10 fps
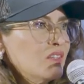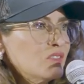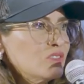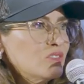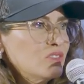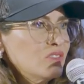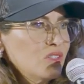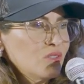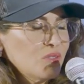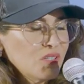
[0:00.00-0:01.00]
there's,
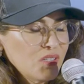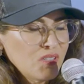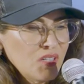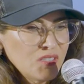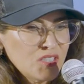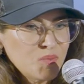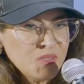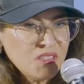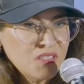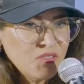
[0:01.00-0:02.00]
you know, it, it in
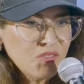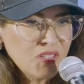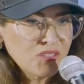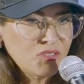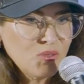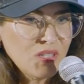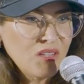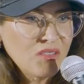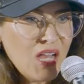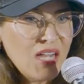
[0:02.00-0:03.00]
specific is doing
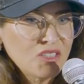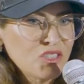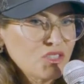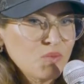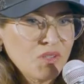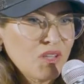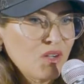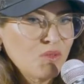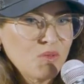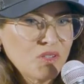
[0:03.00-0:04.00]
a lot just
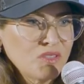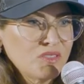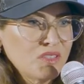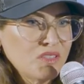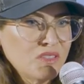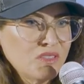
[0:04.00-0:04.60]
without words and,